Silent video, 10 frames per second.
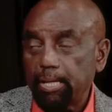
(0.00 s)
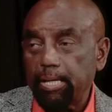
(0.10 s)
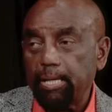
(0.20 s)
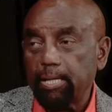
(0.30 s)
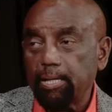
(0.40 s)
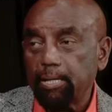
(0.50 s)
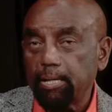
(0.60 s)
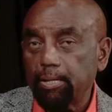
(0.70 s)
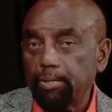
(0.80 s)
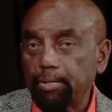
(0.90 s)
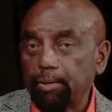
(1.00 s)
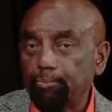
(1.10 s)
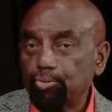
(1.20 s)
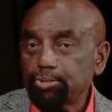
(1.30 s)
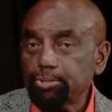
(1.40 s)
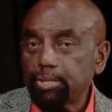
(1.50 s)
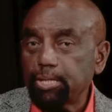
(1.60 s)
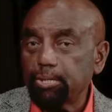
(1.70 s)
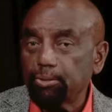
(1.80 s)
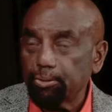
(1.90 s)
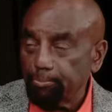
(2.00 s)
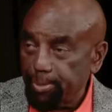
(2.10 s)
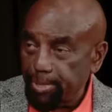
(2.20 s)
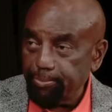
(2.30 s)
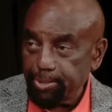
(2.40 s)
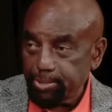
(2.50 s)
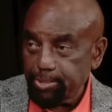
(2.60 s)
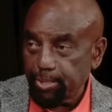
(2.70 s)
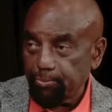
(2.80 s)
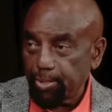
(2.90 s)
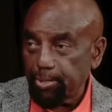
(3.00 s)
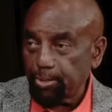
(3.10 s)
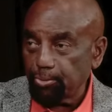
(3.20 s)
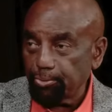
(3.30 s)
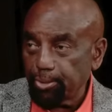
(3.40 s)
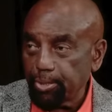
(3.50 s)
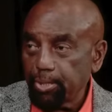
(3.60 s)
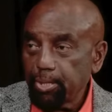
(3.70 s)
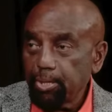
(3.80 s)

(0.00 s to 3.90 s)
And the abortion killed the baby itself, right? The whole thing.